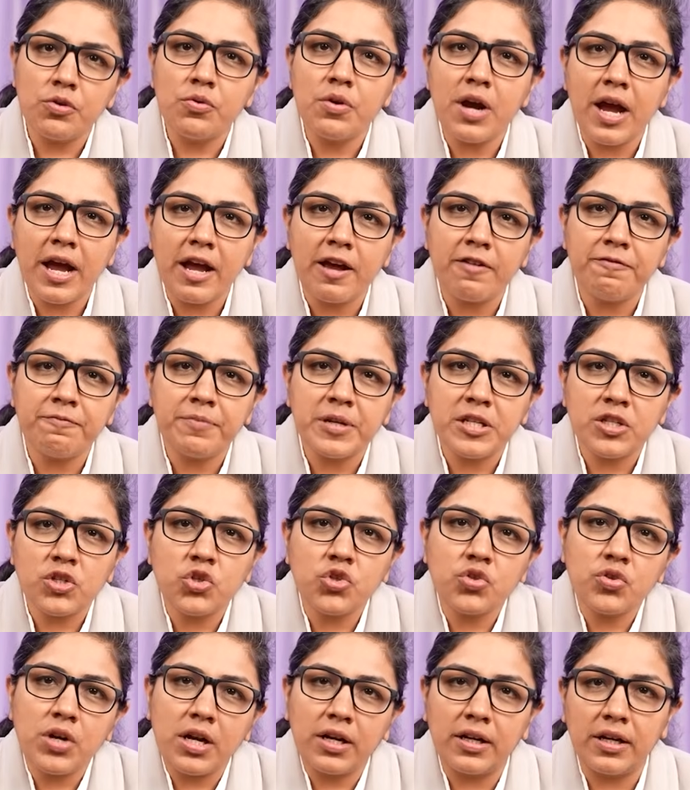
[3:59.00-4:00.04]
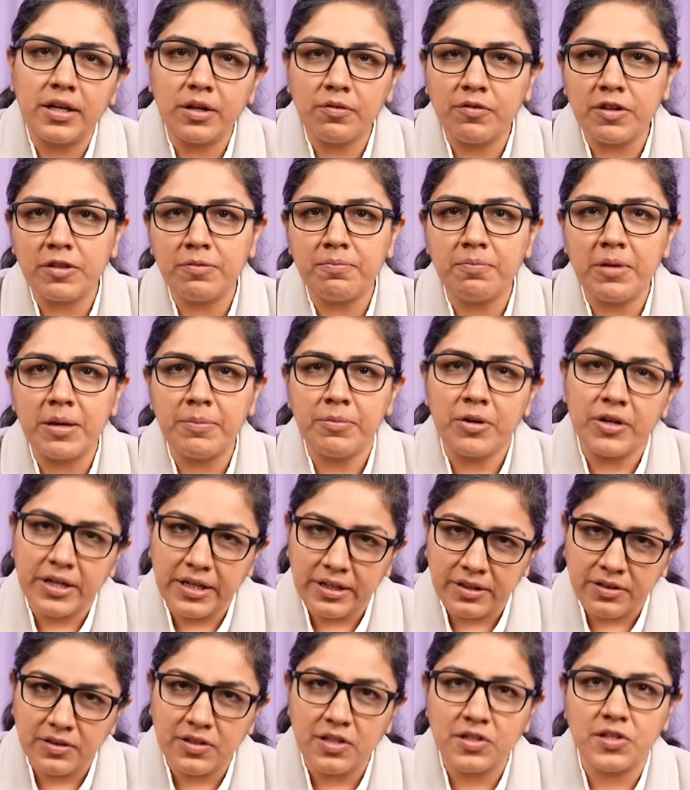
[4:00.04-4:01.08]
you have been struggling with
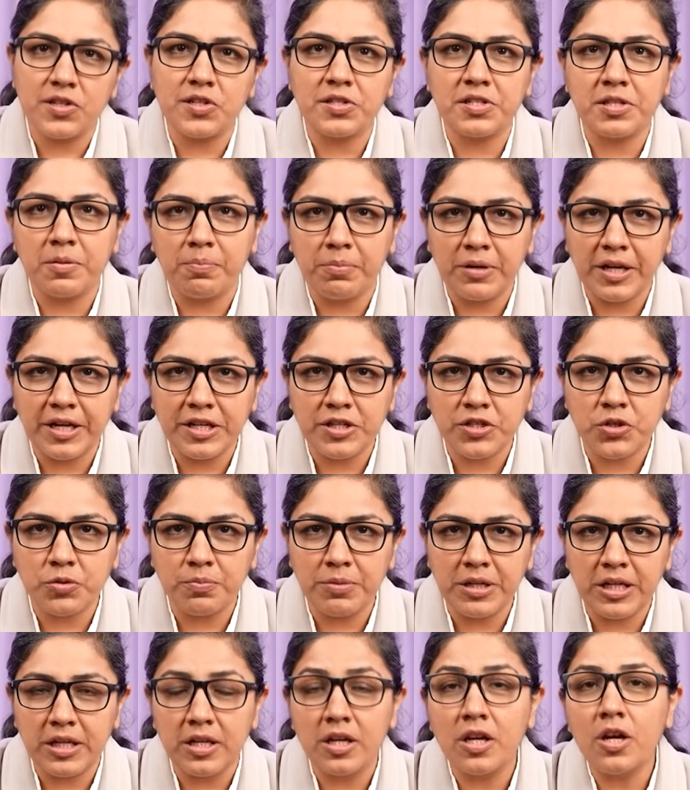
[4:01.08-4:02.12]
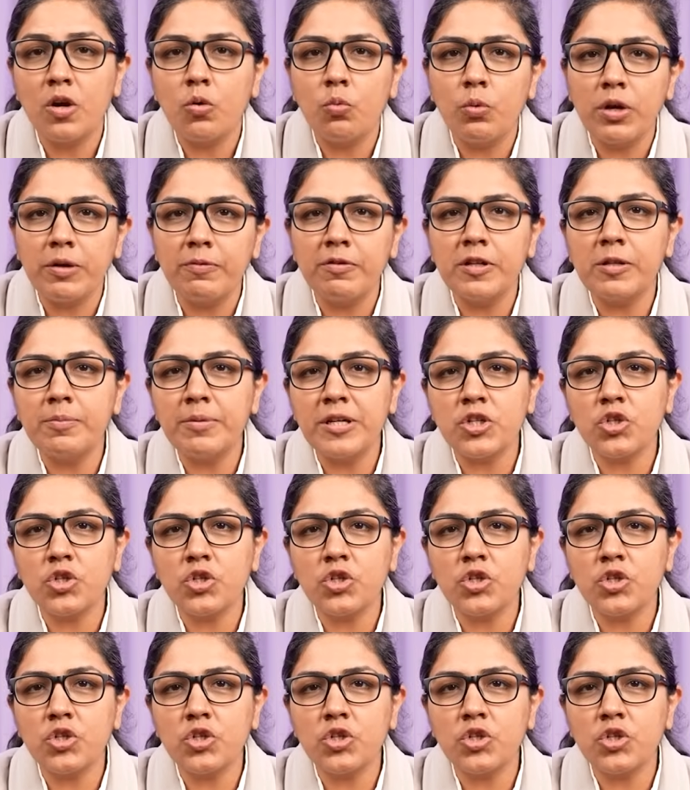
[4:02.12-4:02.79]
memory, this is the place to be. We will be